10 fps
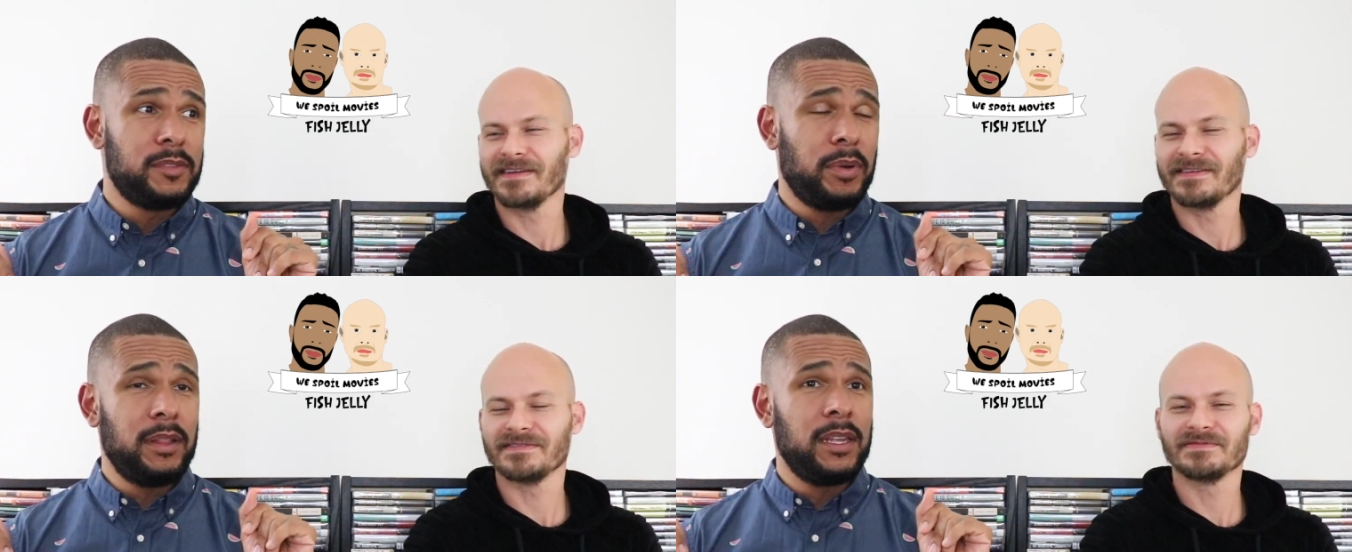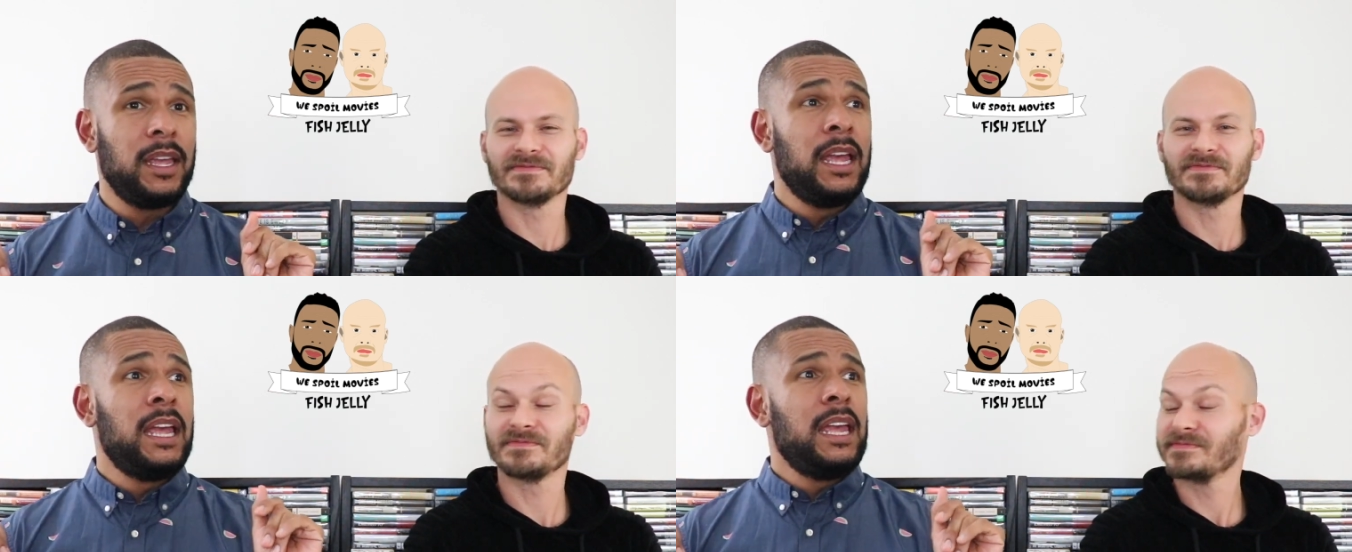Speaker 1: He's
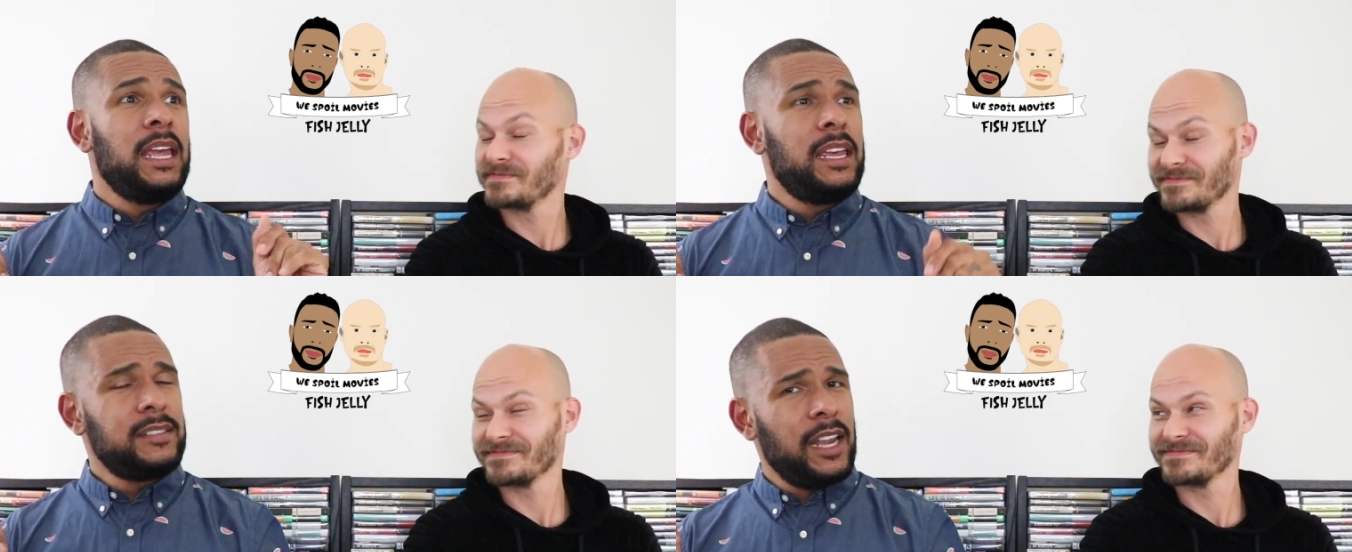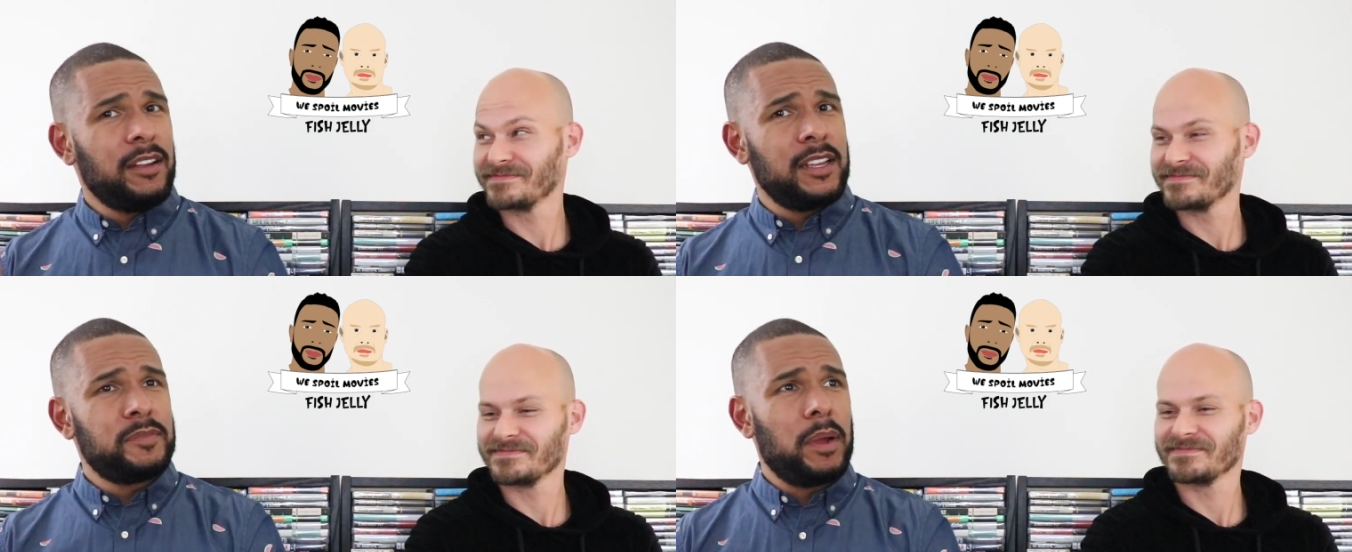probably his
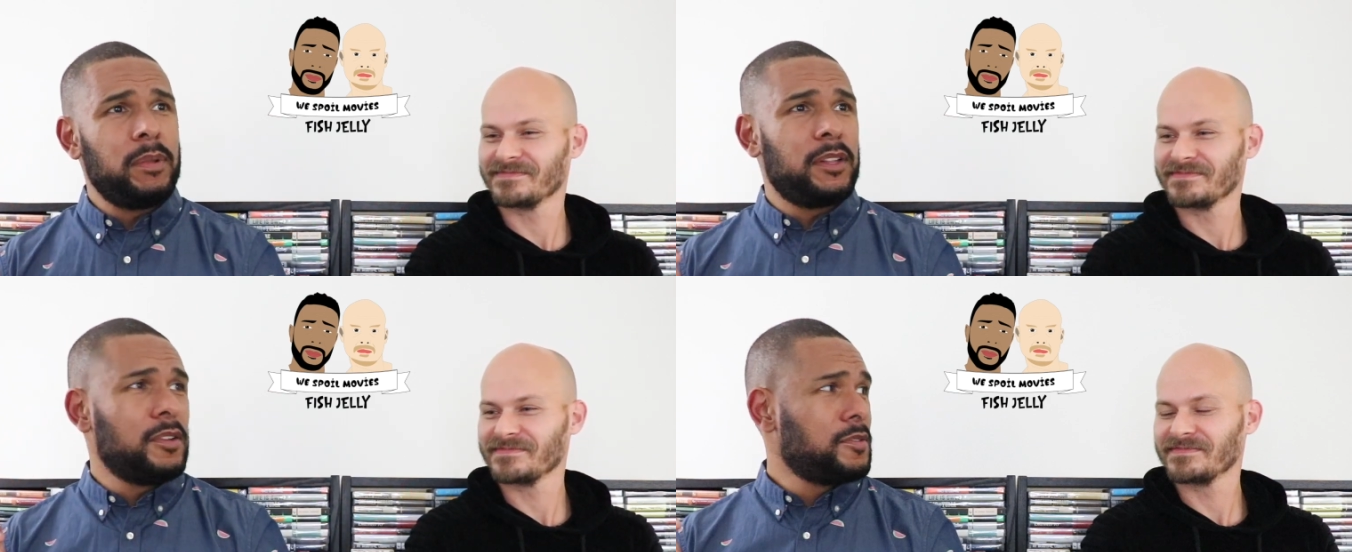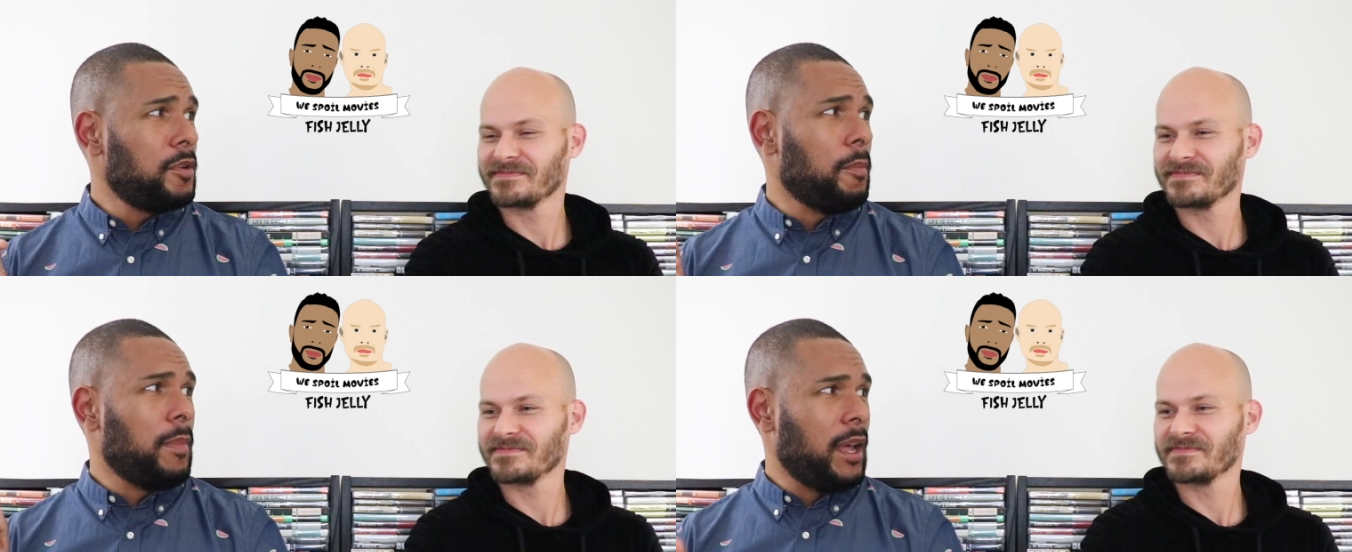hairline's probably
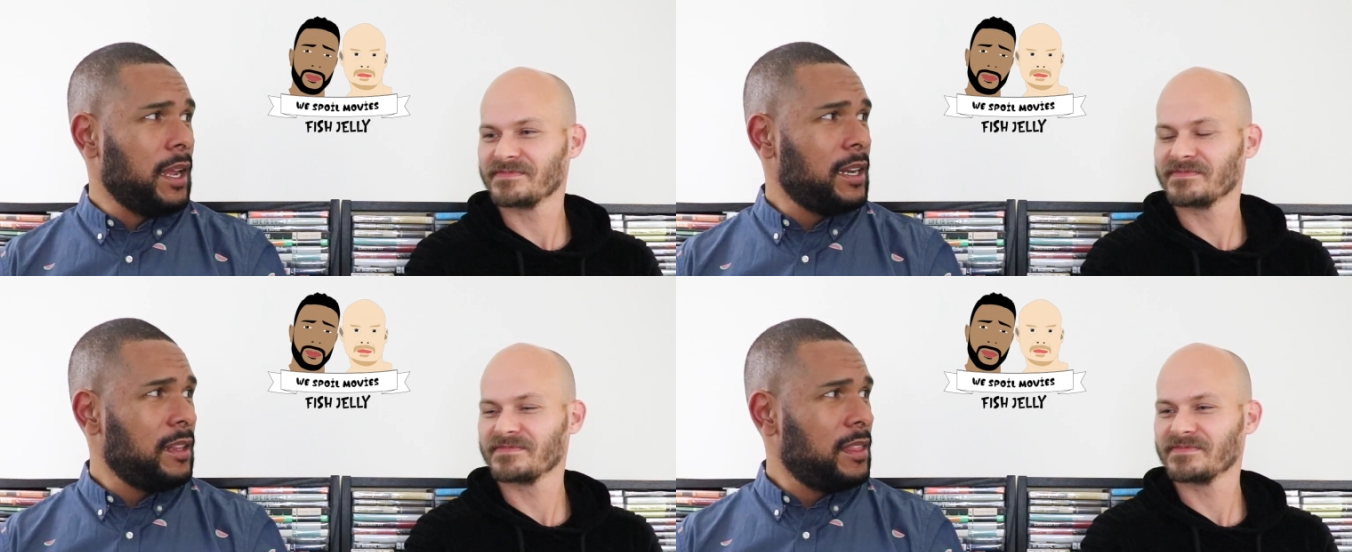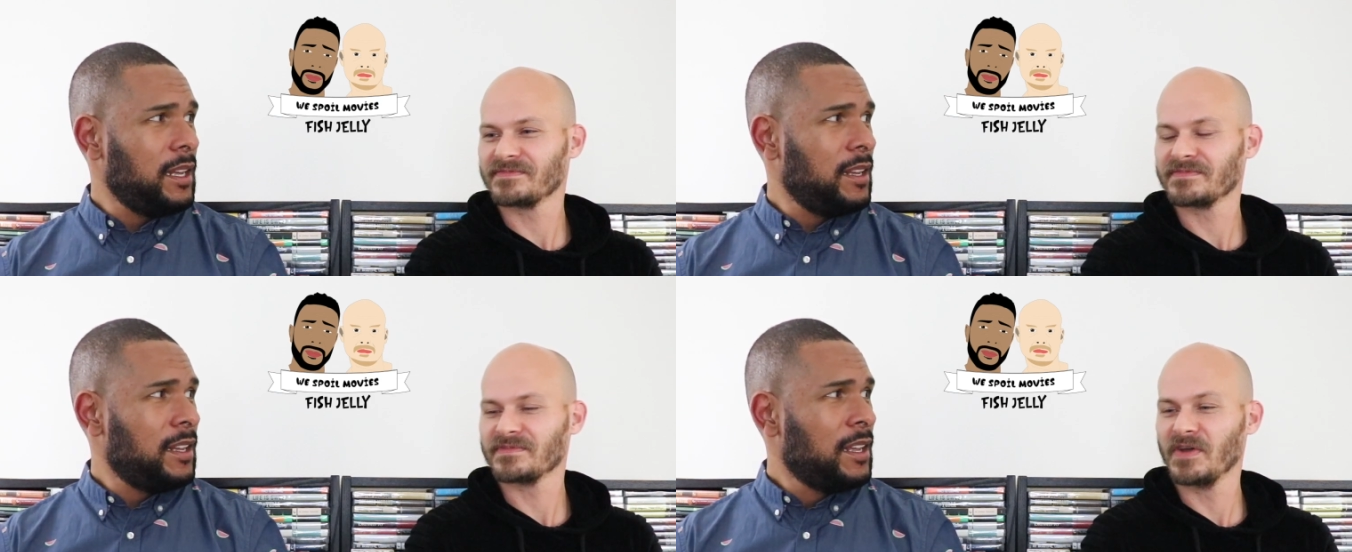closer to mine, I
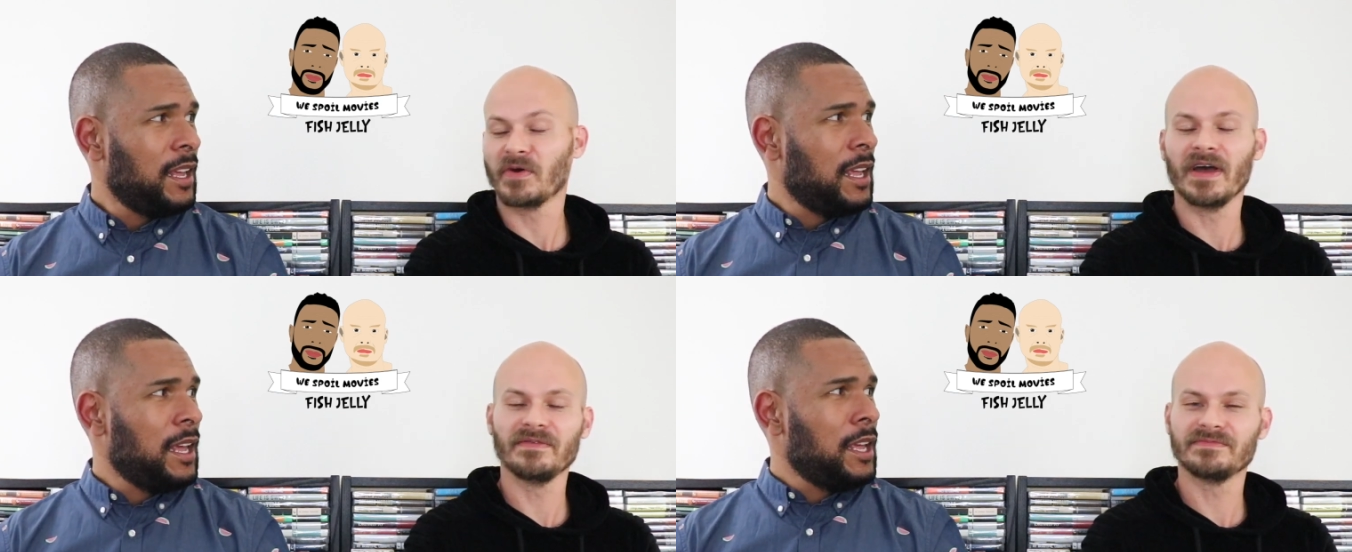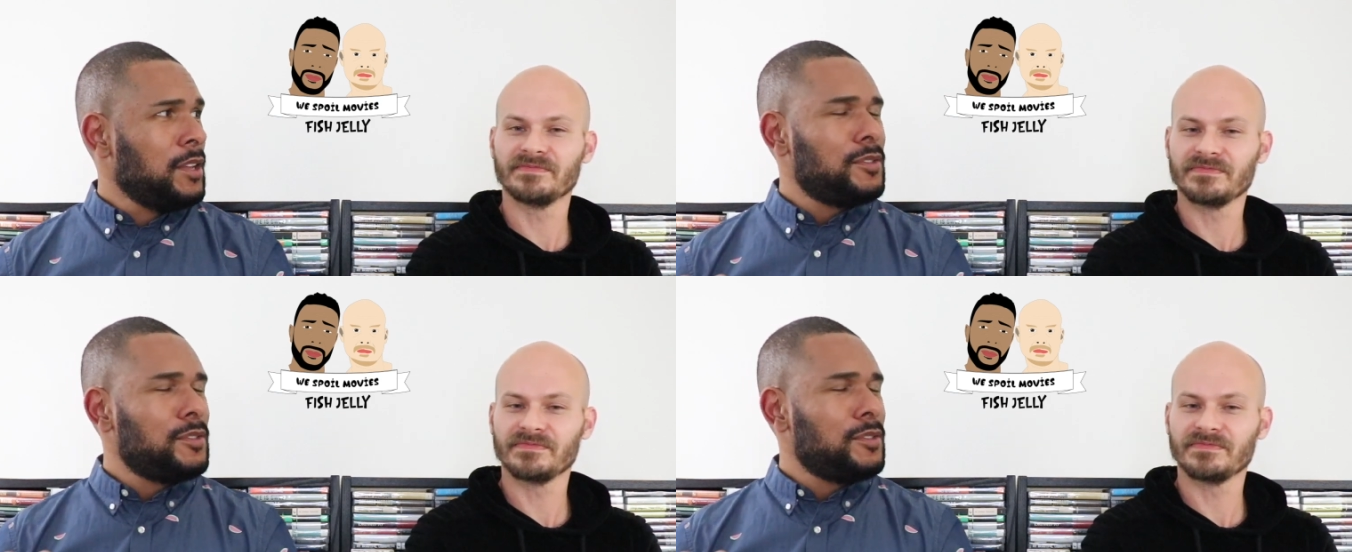think. Okay.